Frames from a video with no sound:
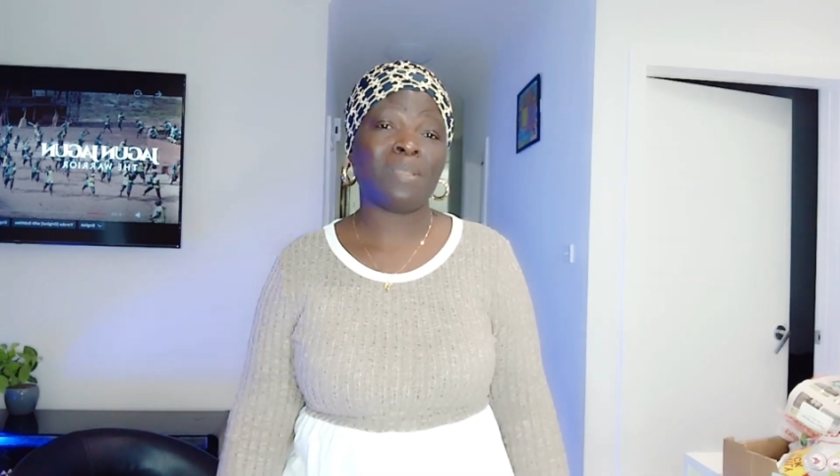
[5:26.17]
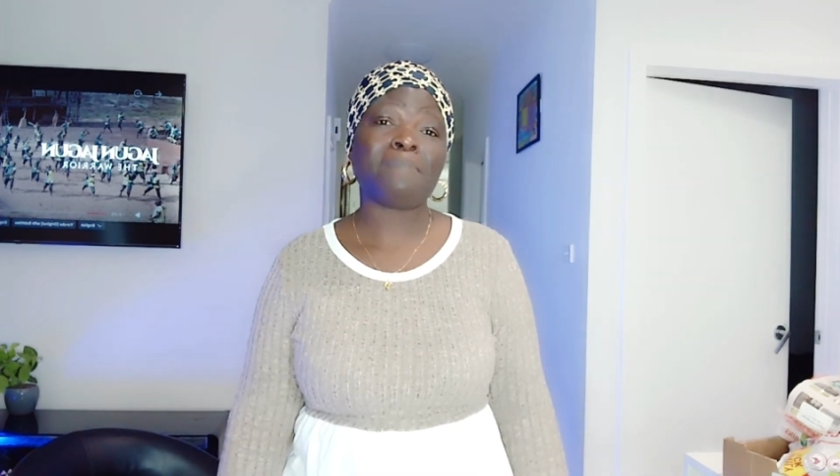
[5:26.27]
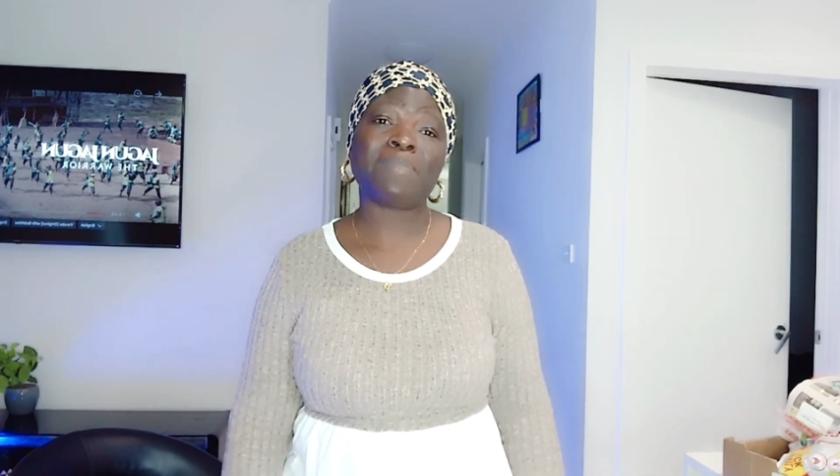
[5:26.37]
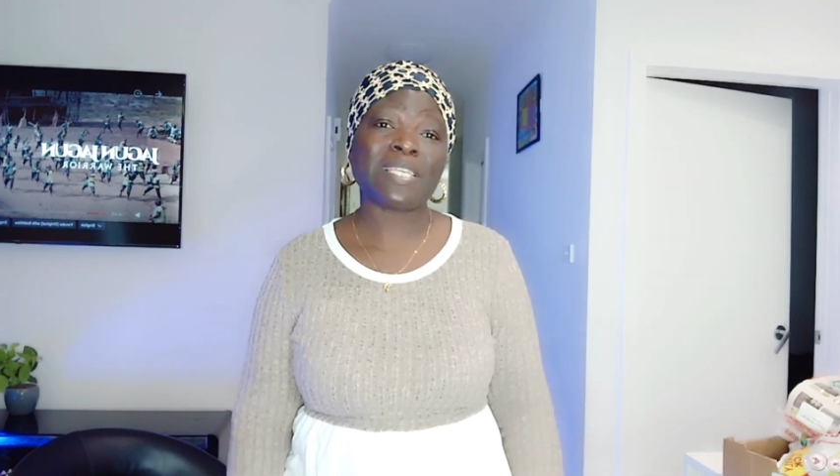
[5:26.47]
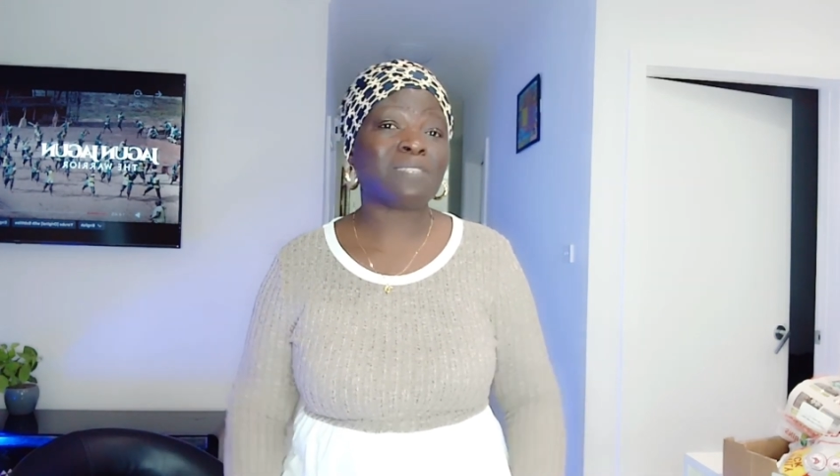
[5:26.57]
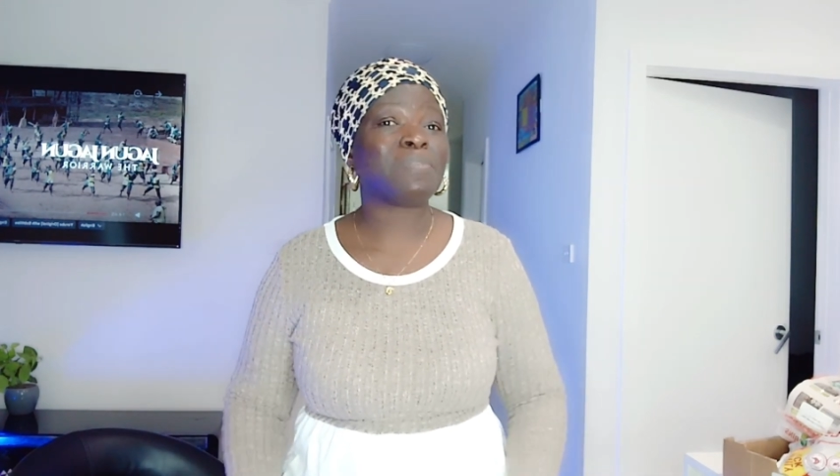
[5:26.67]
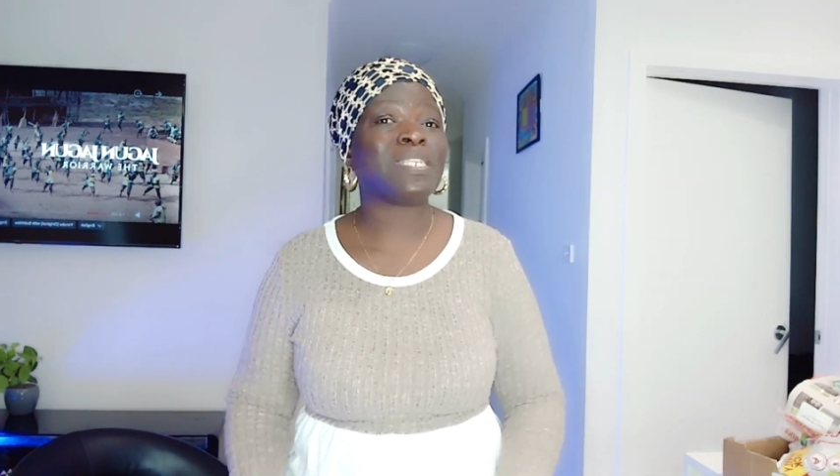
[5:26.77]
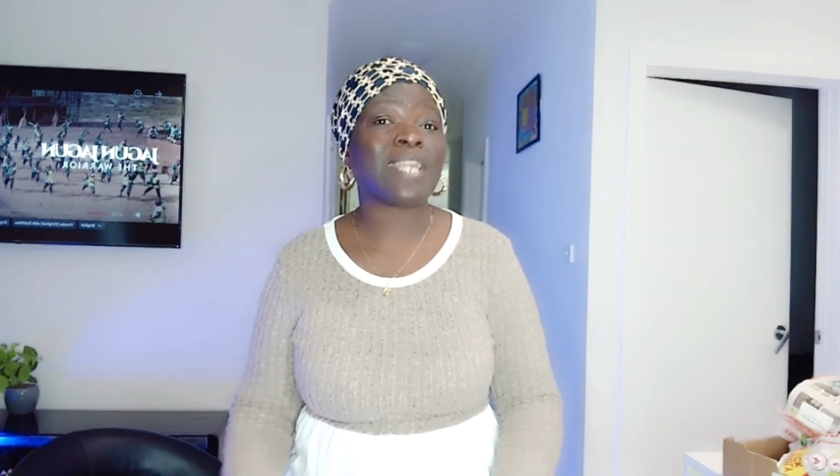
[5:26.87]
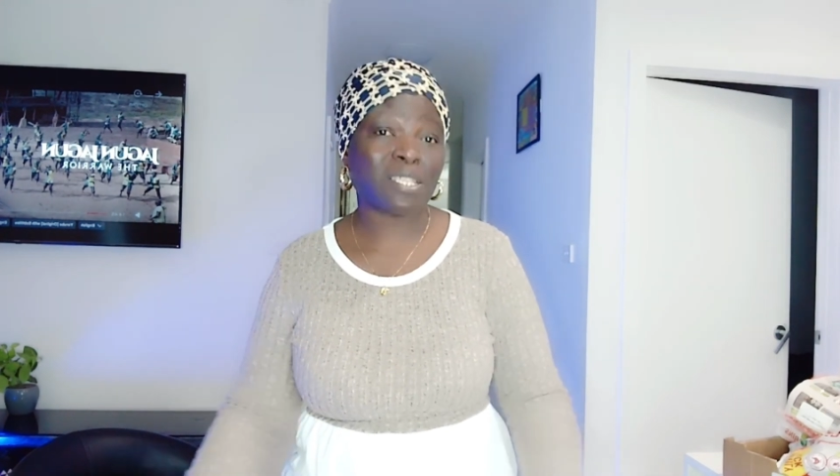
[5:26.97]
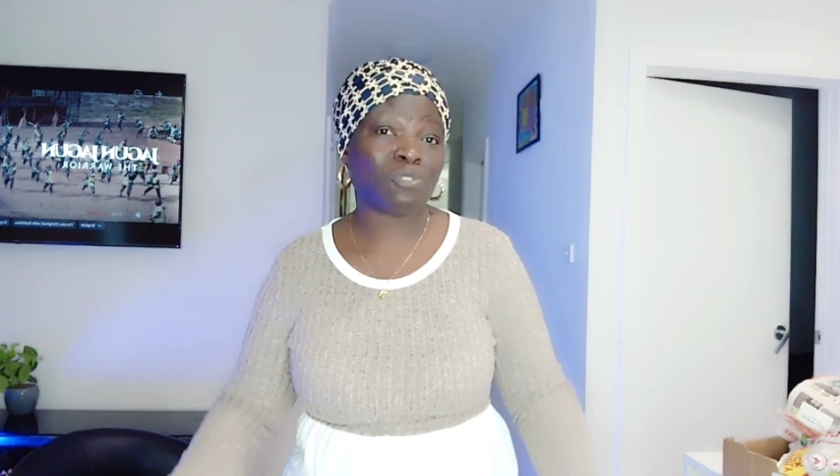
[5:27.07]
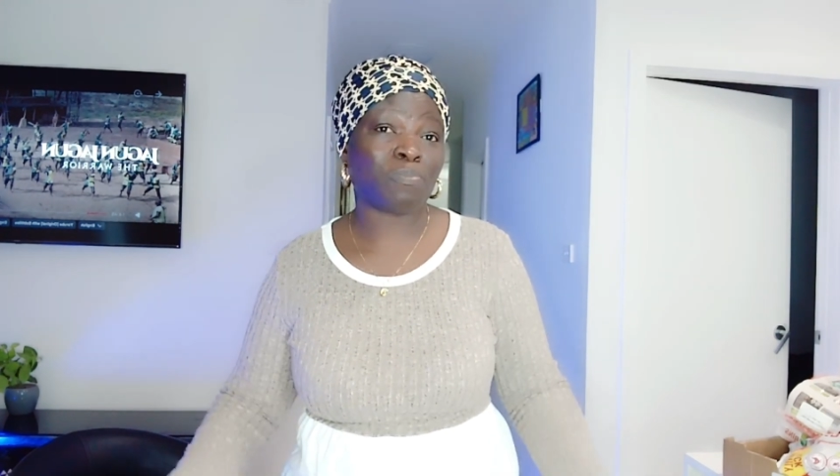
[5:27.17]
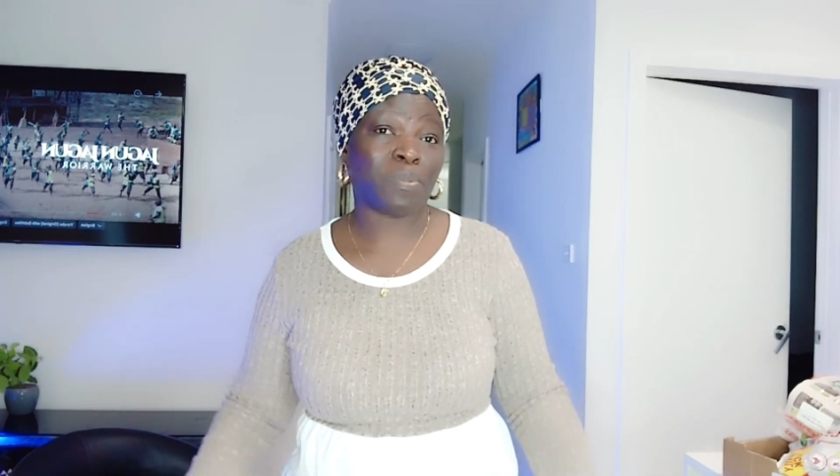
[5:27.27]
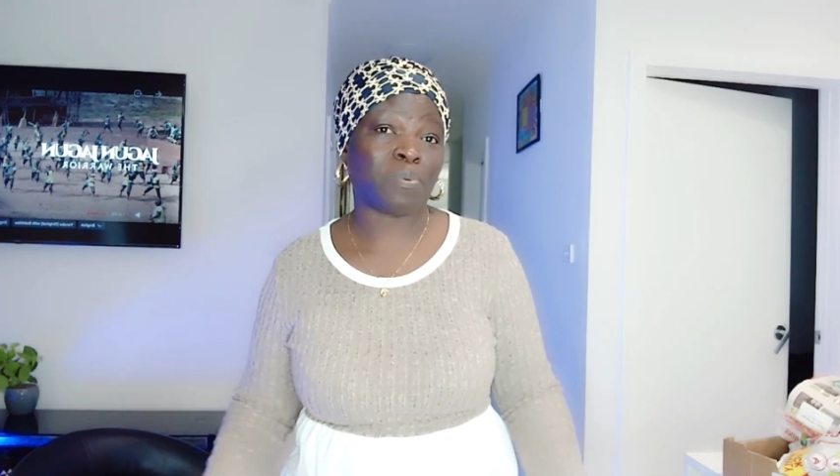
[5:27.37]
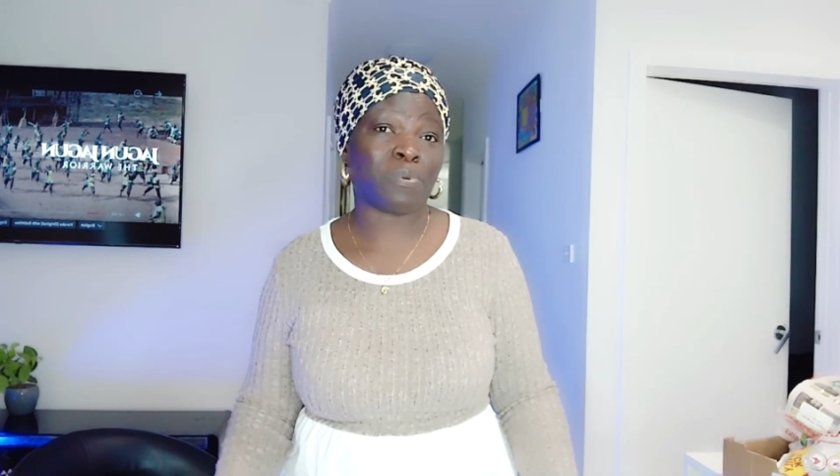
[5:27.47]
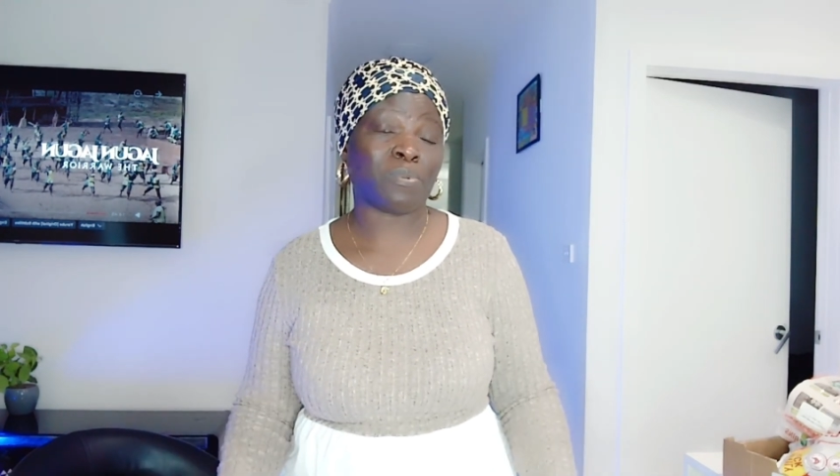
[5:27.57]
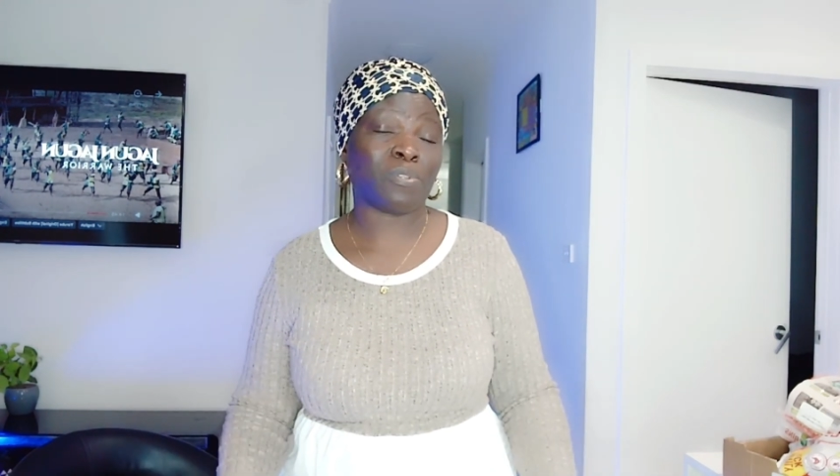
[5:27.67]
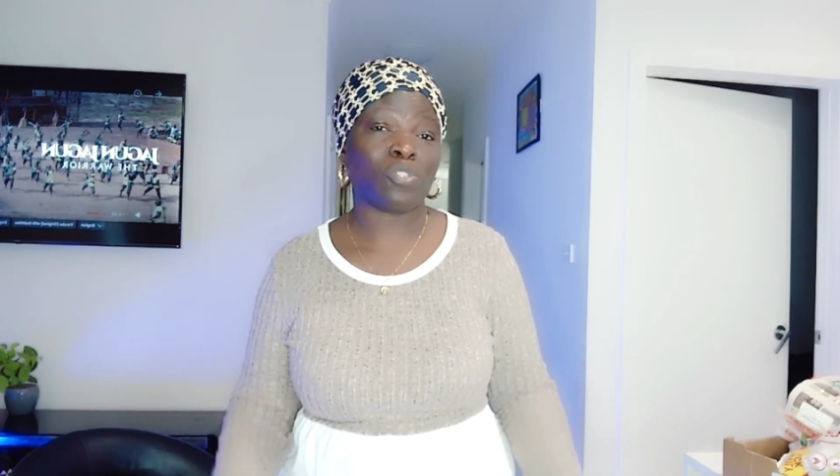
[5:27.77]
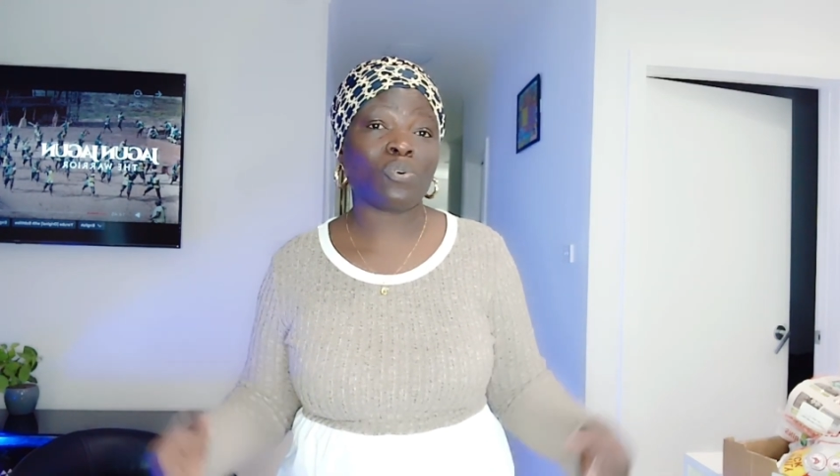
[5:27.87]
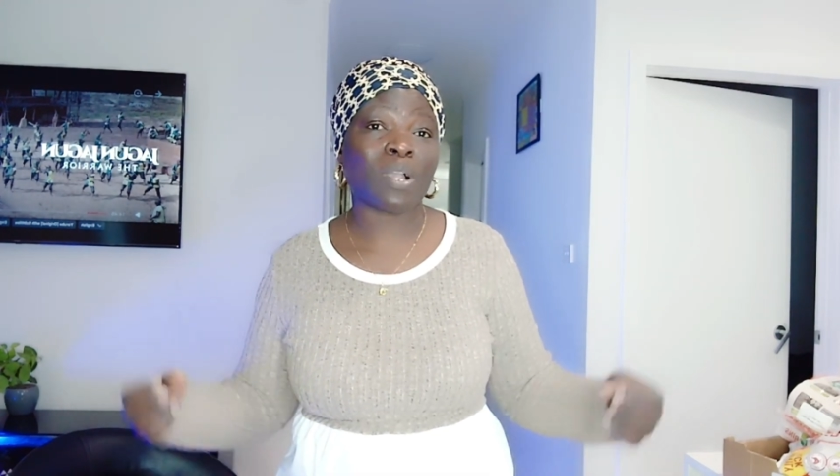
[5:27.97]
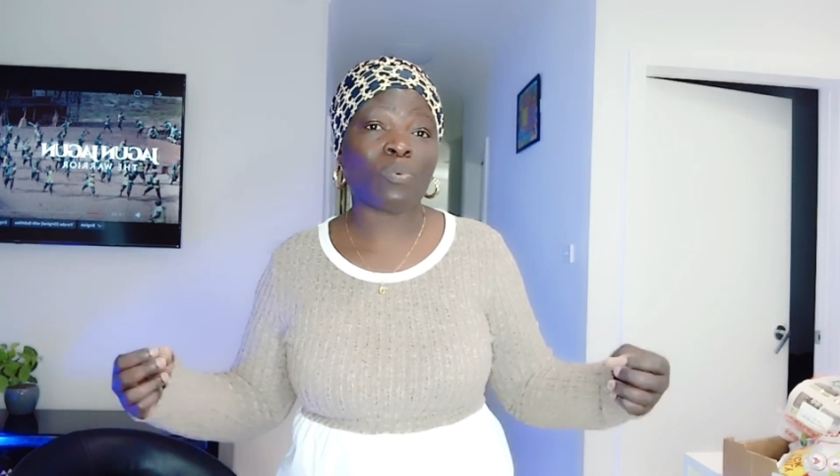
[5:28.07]
Please be nice to people. So
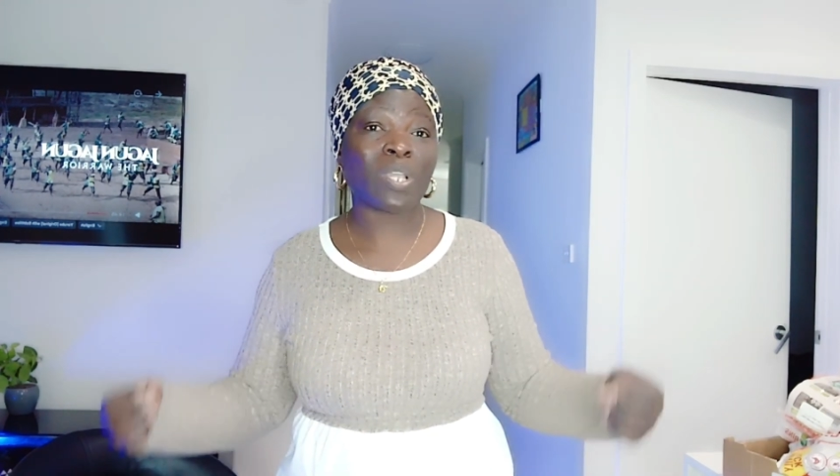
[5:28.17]
I went